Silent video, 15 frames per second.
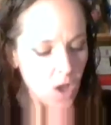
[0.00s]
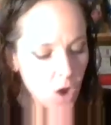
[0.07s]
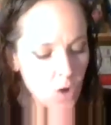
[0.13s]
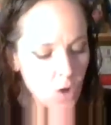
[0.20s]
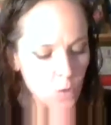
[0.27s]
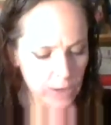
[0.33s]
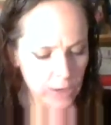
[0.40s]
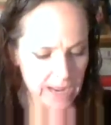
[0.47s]

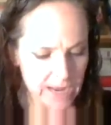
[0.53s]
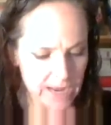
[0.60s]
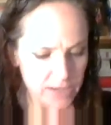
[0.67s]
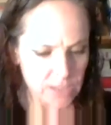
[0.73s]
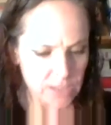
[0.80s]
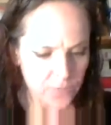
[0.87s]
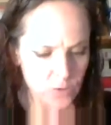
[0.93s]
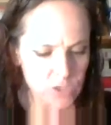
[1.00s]
"Oh, when I hear
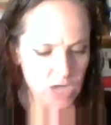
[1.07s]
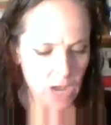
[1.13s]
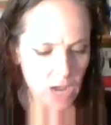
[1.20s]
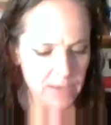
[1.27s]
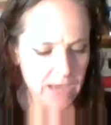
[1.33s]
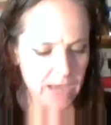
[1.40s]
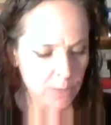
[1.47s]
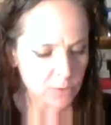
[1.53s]
Tavuch
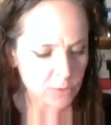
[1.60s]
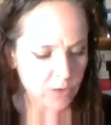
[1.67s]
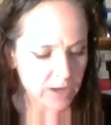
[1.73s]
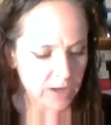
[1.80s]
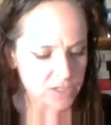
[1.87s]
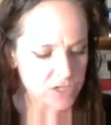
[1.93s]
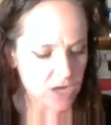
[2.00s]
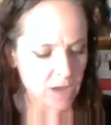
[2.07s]
coming, I will
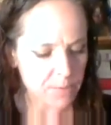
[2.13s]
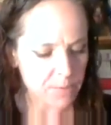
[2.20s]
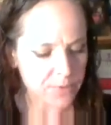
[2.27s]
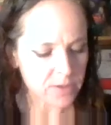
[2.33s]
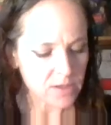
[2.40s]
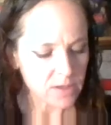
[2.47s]
run and jump."